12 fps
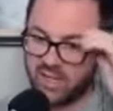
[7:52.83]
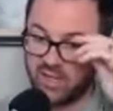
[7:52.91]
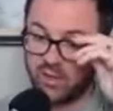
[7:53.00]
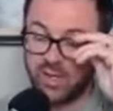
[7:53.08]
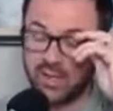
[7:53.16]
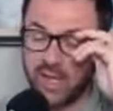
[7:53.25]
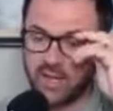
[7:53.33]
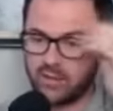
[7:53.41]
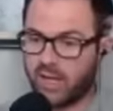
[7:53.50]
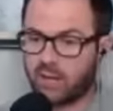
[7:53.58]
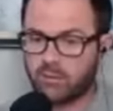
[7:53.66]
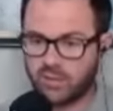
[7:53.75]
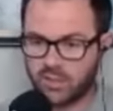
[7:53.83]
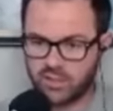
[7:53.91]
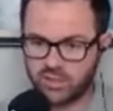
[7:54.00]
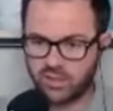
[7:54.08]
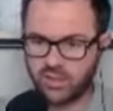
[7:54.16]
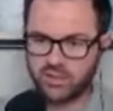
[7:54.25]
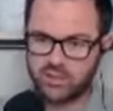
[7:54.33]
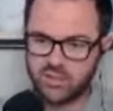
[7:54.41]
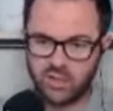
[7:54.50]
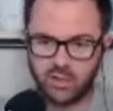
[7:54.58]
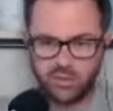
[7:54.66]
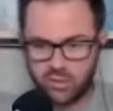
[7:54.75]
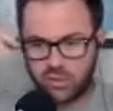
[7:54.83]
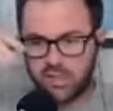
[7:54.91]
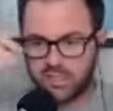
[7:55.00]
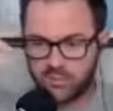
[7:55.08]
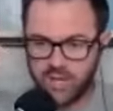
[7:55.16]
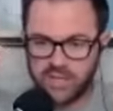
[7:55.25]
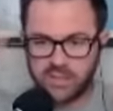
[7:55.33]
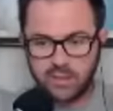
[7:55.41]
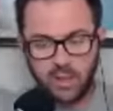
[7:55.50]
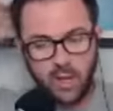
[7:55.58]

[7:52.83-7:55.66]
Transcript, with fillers: And you get that in a lot of religious traditions. You know, Judaism has it,